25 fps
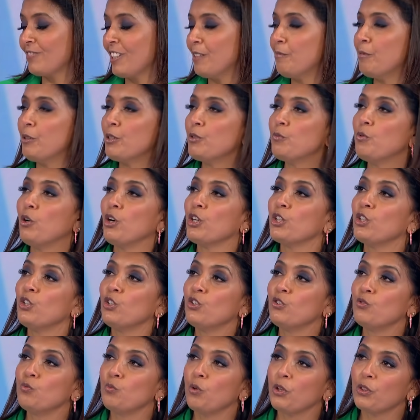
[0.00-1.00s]
But
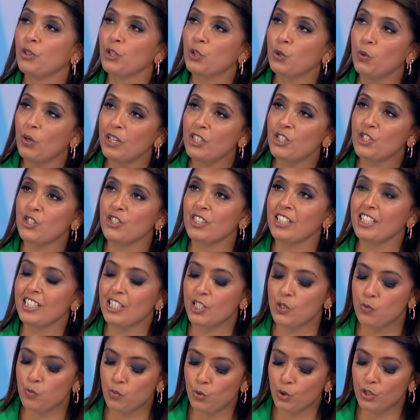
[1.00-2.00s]
what the question
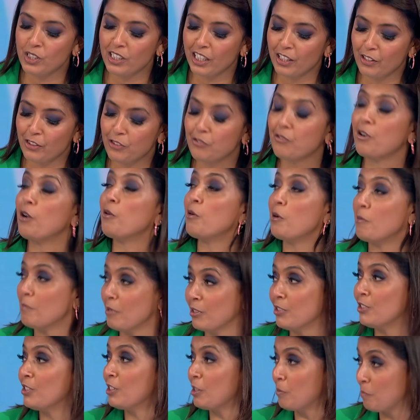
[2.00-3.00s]
is would I throw him
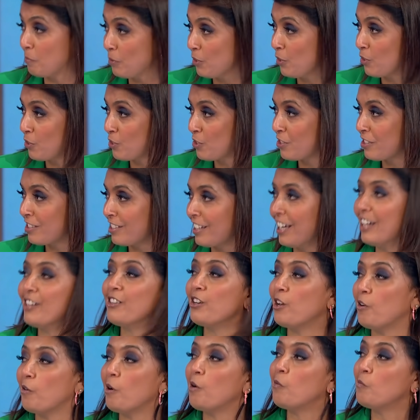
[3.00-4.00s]
under the bus? And
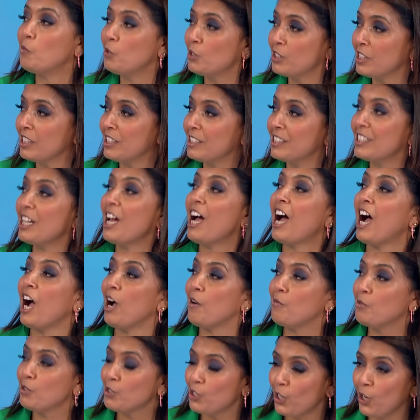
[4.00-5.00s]
no, I wouldn't. I
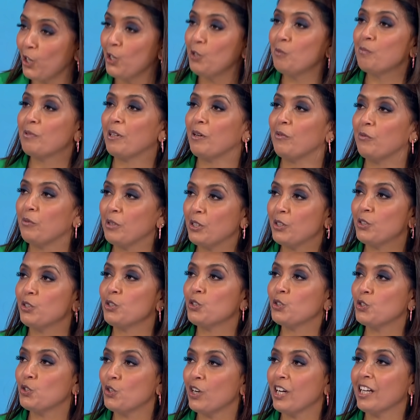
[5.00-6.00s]
would hope that we could
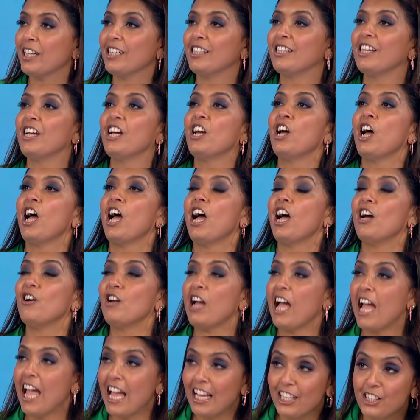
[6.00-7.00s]
try and
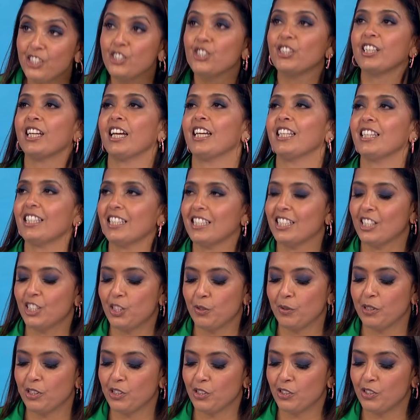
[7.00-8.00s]
educate the
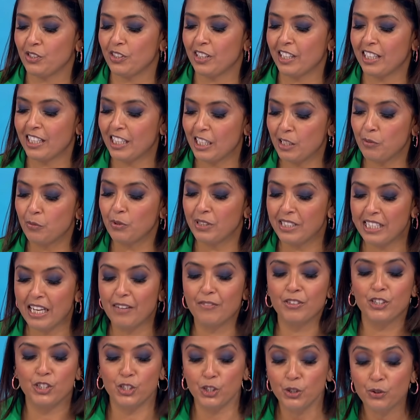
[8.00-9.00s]
situation so that he would never
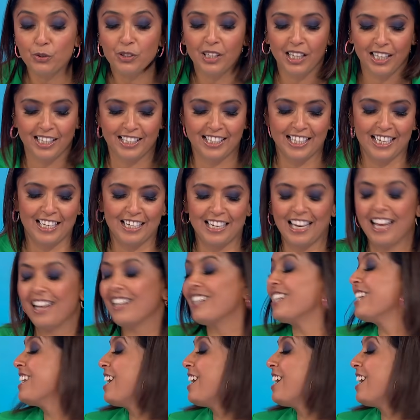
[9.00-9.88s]
do that again. I don't